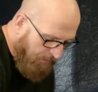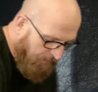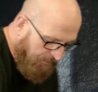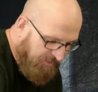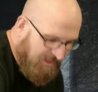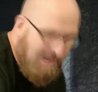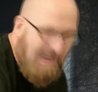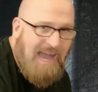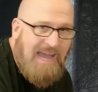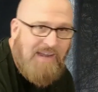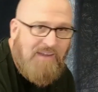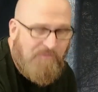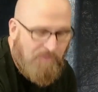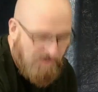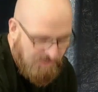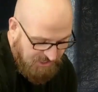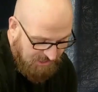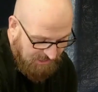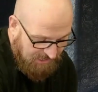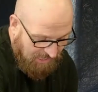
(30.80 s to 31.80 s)
The kind of
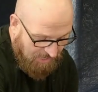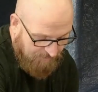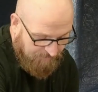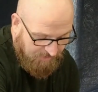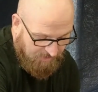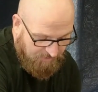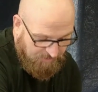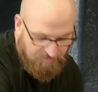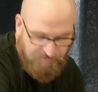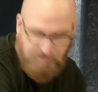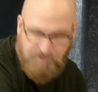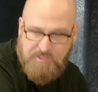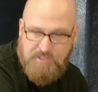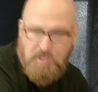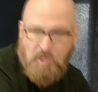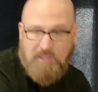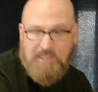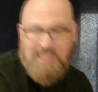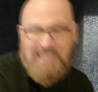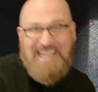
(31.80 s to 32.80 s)
martini I'm going to make for you is
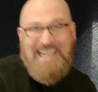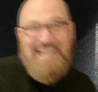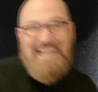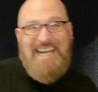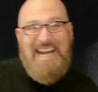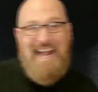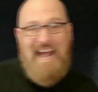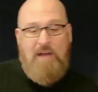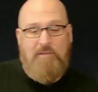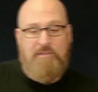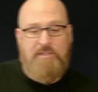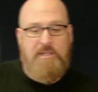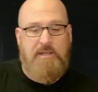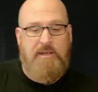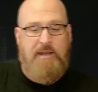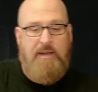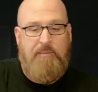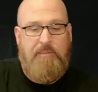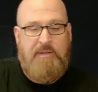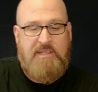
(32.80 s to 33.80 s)
called an in and out.
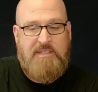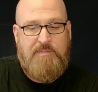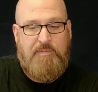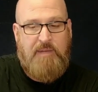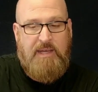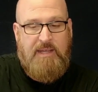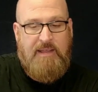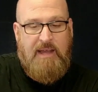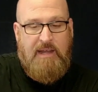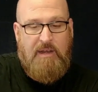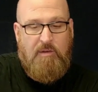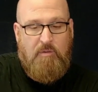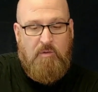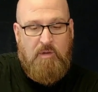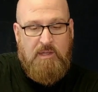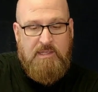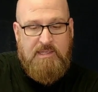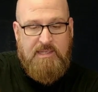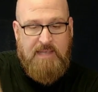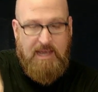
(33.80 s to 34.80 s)
And I'm going to explain that in
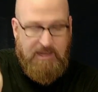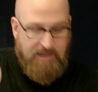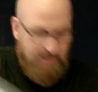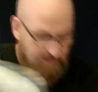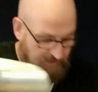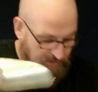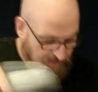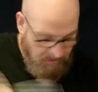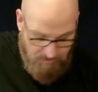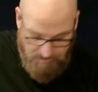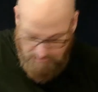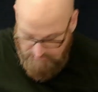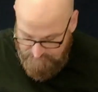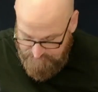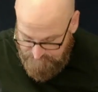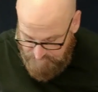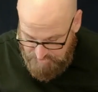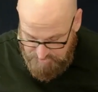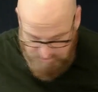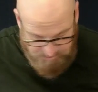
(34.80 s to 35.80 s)
1 second.
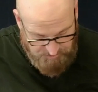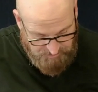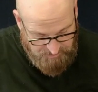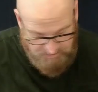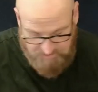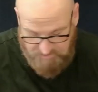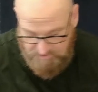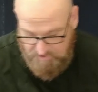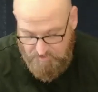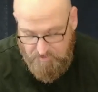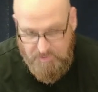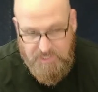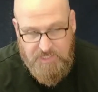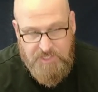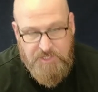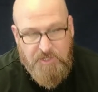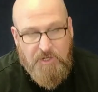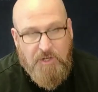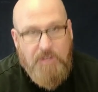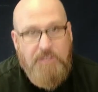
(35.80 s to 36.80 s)
First you're going to do is
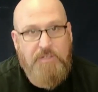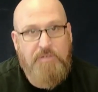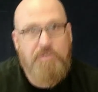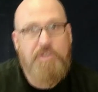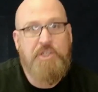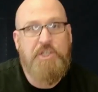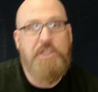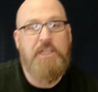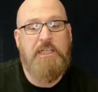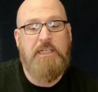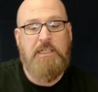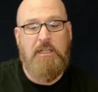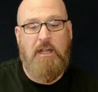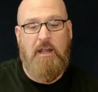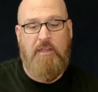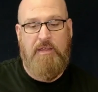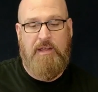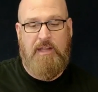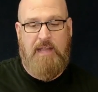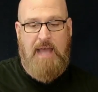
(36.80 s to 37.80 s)
you're going to chill
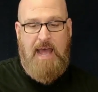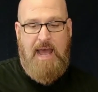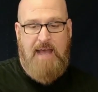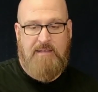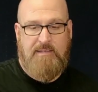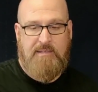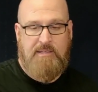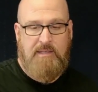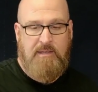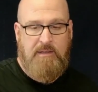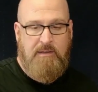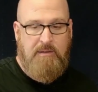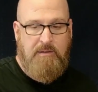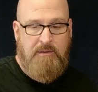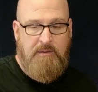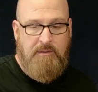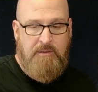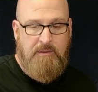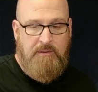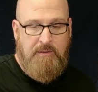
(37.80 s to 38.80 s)
the glass
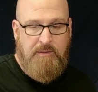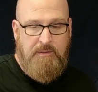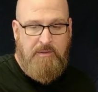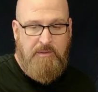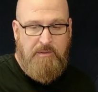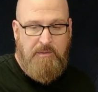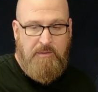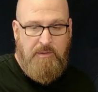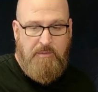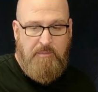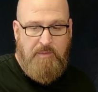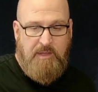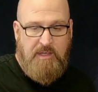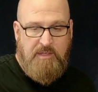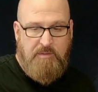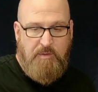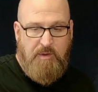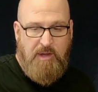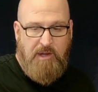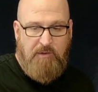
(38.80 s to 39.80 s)
because
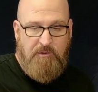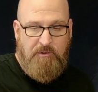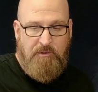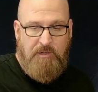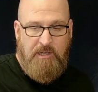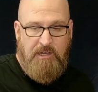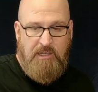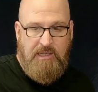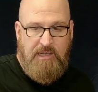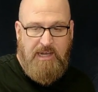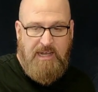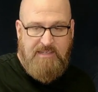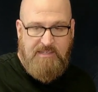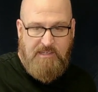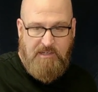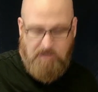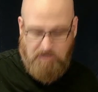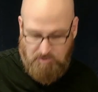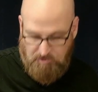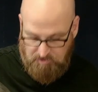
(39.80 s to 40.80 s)
we want it really nice and
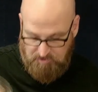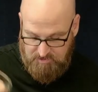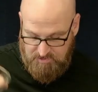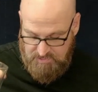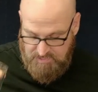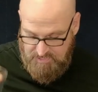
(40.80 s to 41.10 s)
cold.